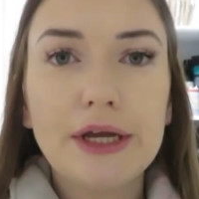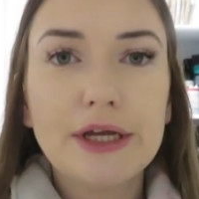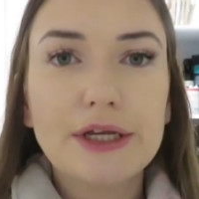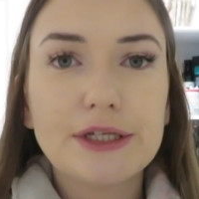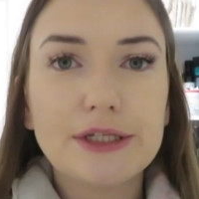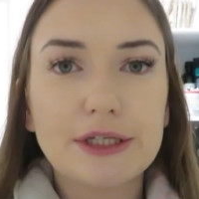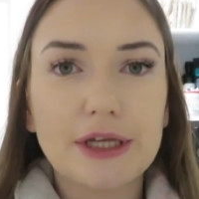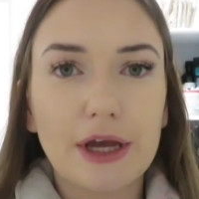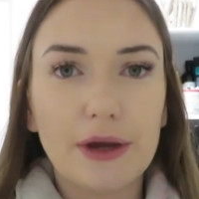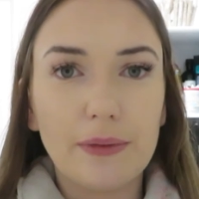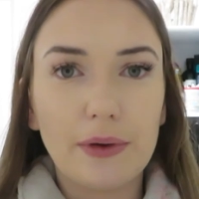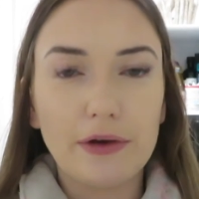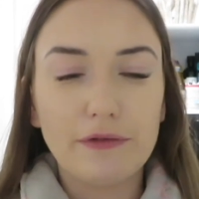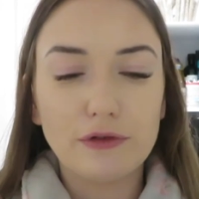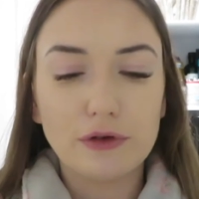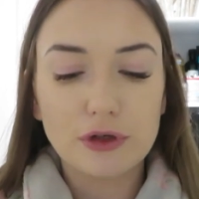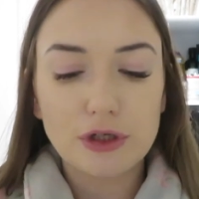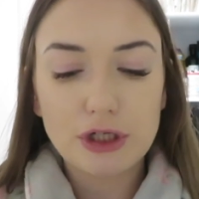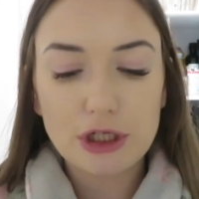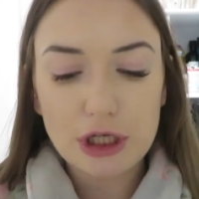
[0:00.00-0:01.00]
So I've
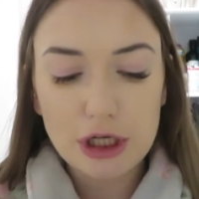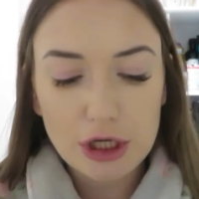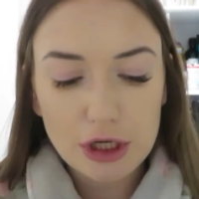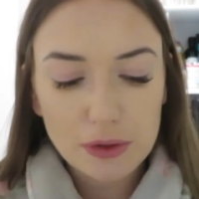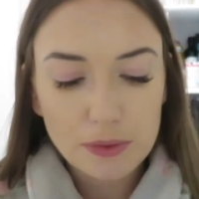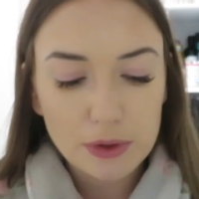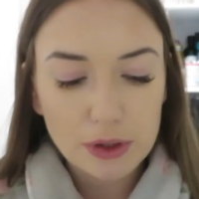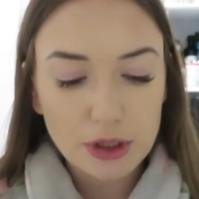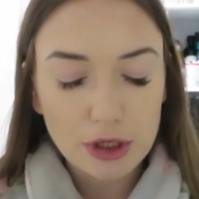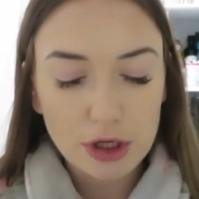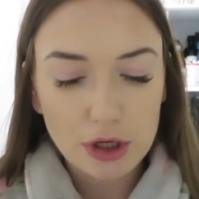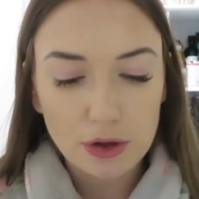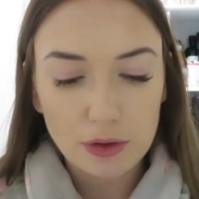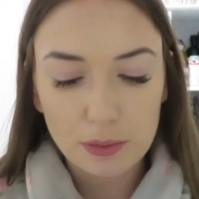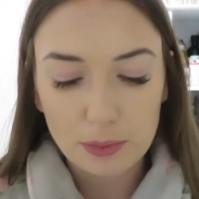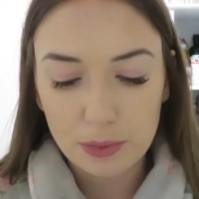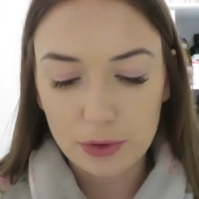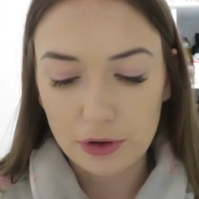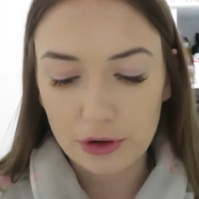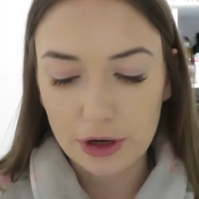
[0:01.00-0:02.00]
got two new
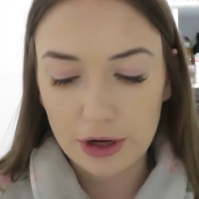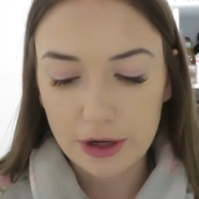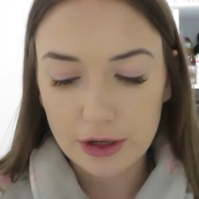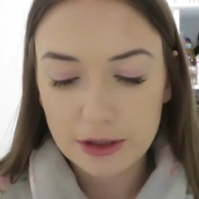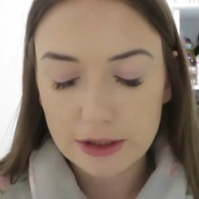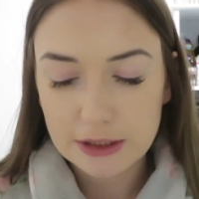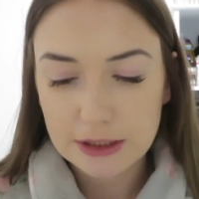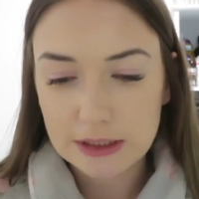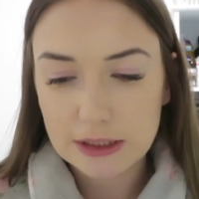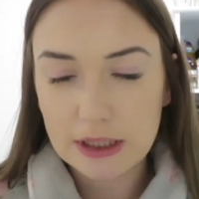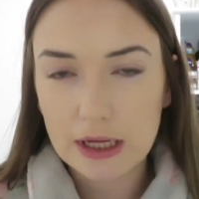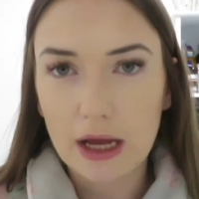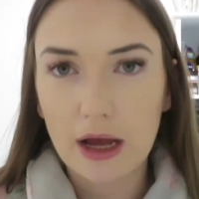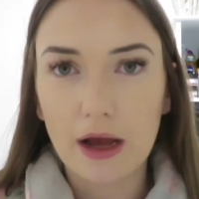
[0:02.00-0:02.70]
products.